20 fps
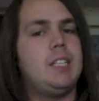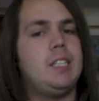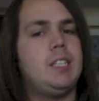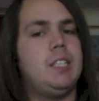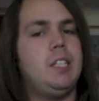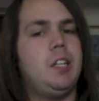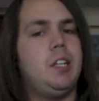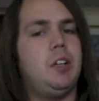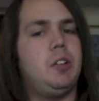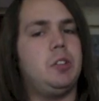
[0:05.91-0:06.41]

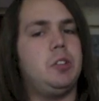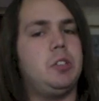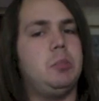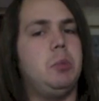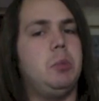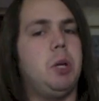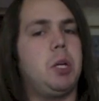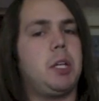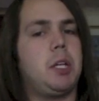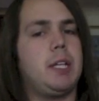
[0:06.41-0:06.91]
Dogs are
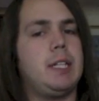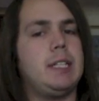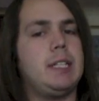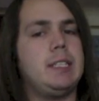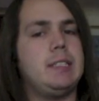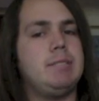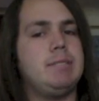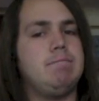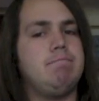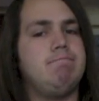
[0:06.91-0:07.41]
barking.
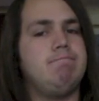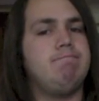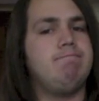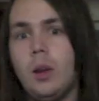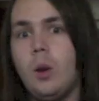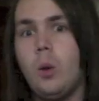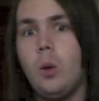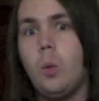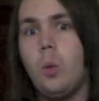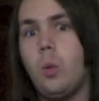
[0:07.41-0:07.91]

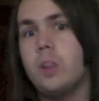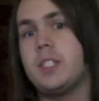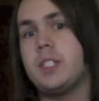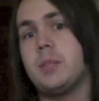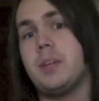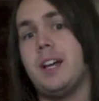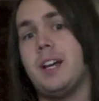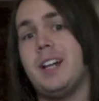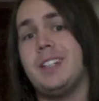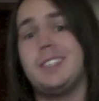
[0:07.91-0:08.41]
What's up,
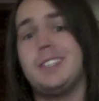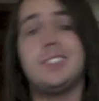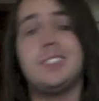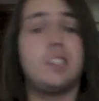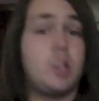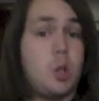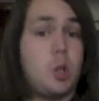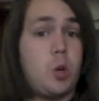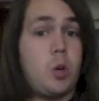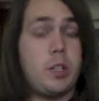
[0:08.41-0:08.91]
guys?
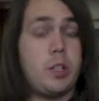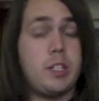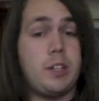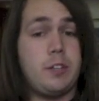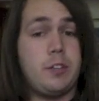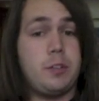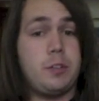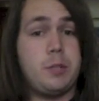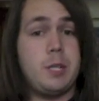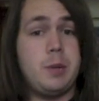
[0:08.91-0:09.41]
Chris here
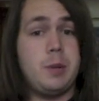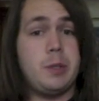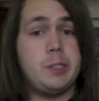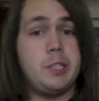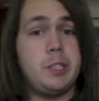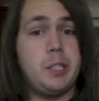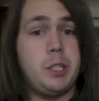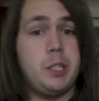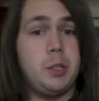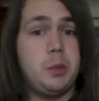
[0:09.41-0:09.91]
for Team
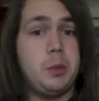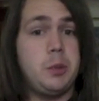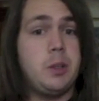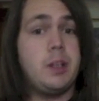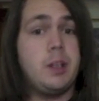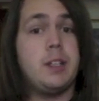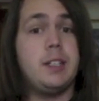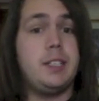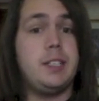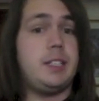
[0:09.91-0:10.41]
RTQ,
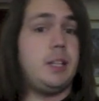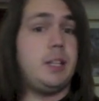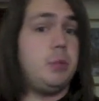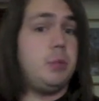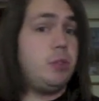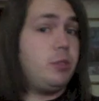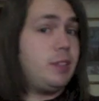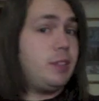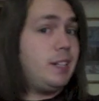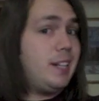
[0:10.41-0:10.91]

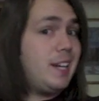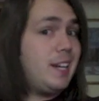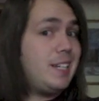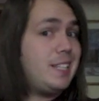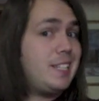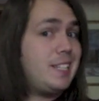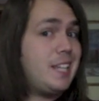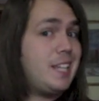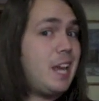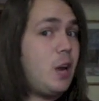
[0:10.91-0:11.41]
debuting the
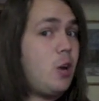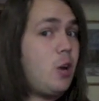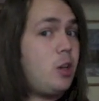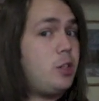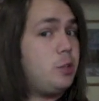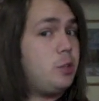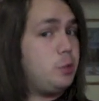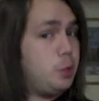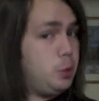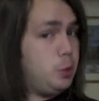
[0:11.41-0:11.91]
nicest hair on
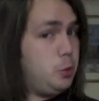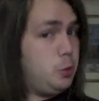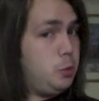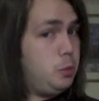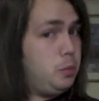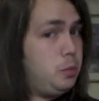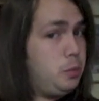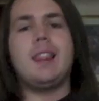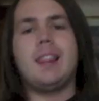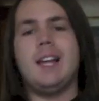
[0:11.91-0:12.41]
YouTube.
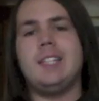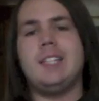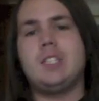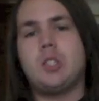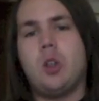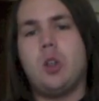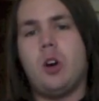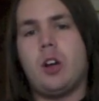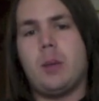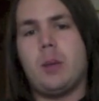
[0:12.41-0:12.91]
Let's
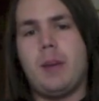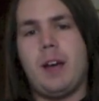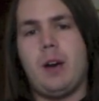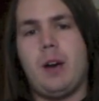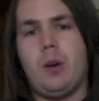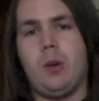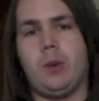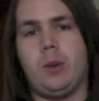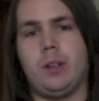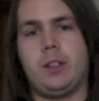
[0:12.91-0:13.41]
talk
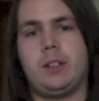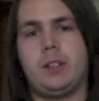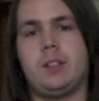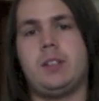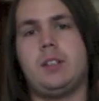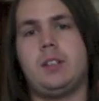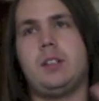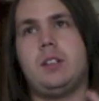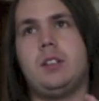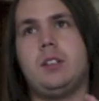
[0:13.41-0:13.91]
about
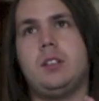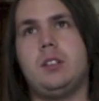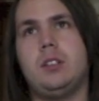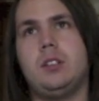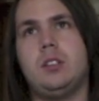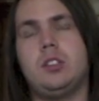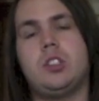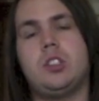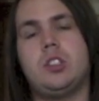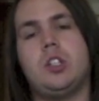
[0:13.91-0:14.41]

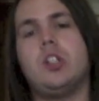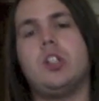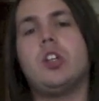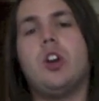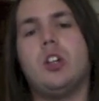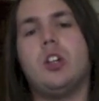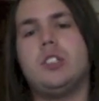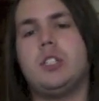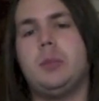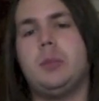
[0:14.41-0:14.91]
certain
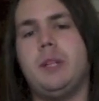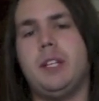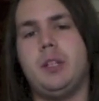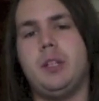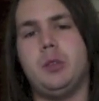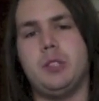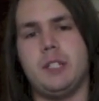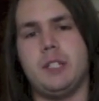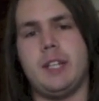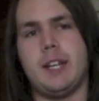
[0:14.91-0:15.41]
cards that are being
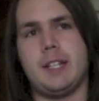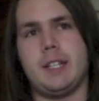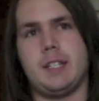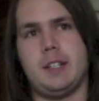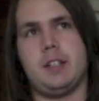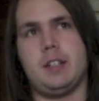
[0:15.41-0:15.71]
used in Yang Zing.